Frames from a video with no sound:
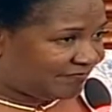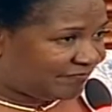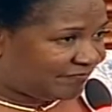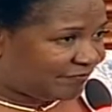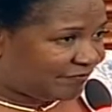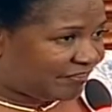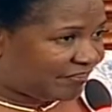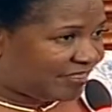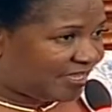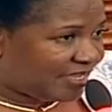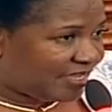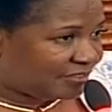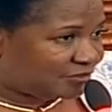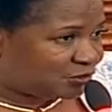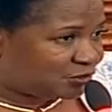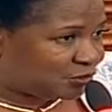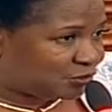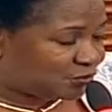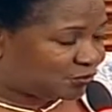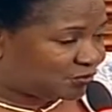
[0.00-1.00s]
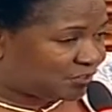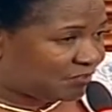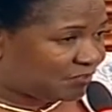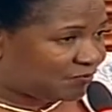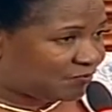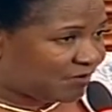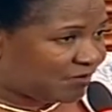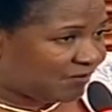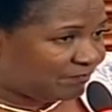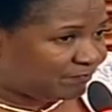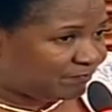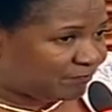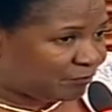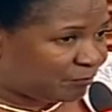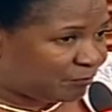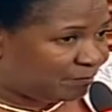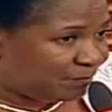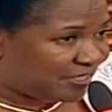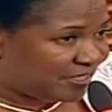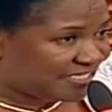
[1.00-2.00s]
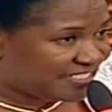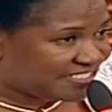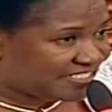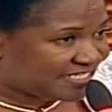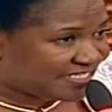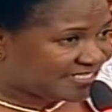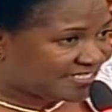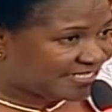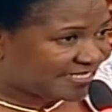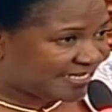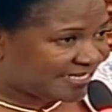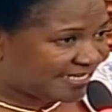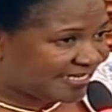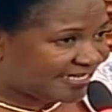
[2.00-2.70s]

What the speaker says: for their children who have completed